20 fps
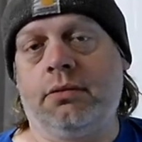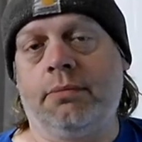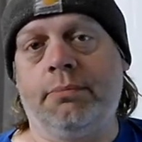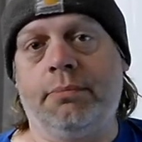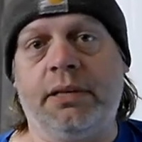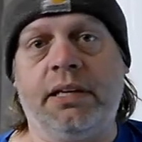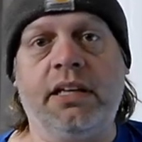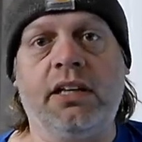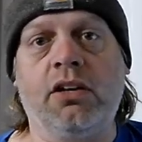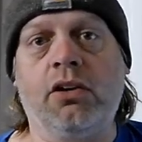
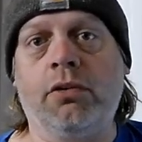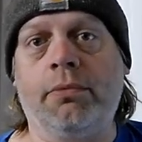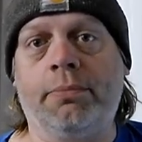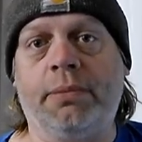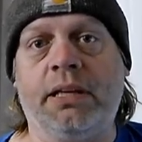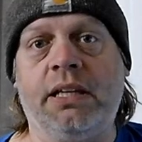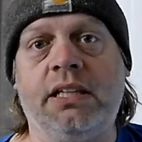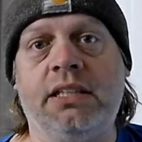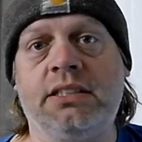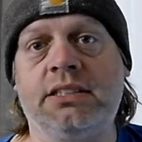Being
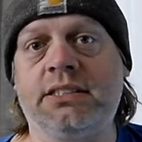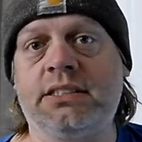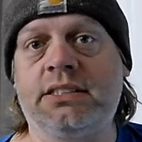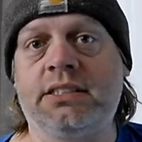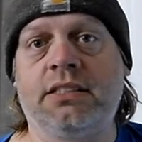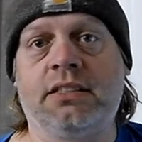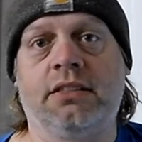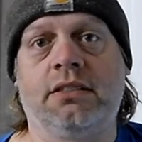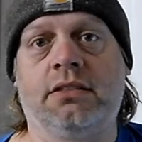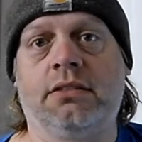obese,
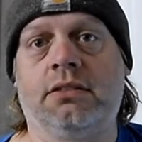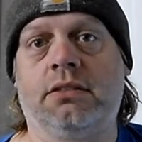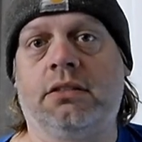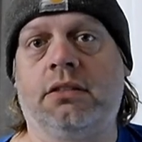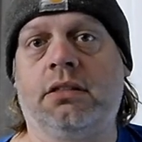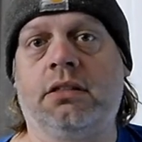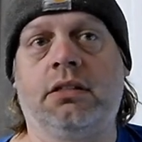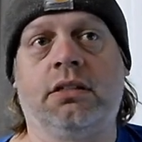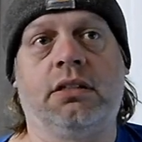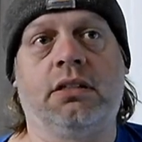
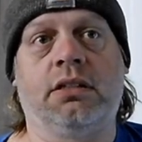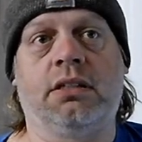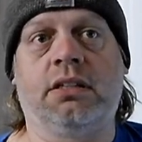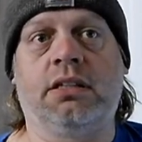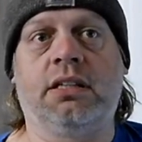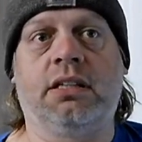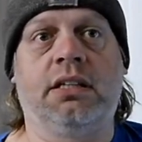uh,